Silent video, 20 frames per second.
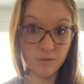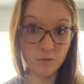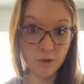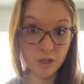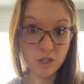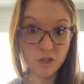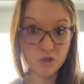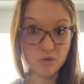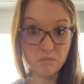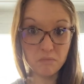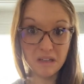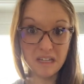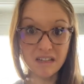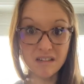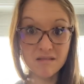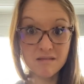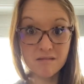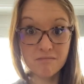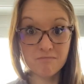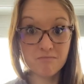which
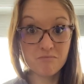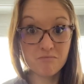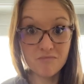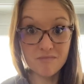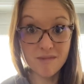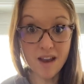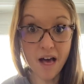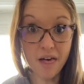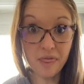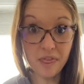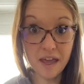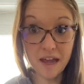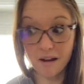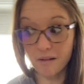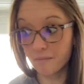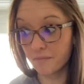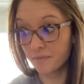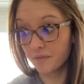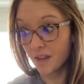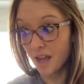means
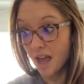nothing.